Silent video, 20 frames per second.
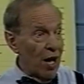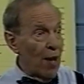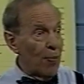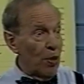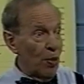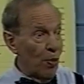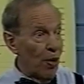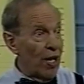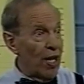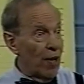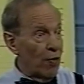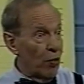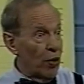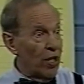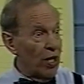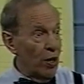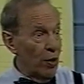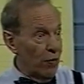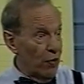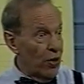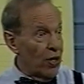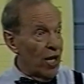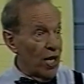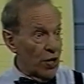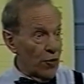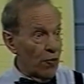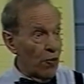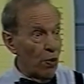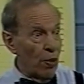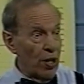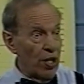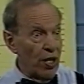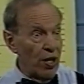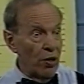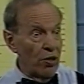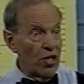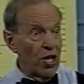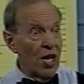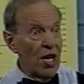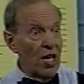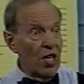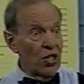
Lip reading: copyright every year for the next 4 years,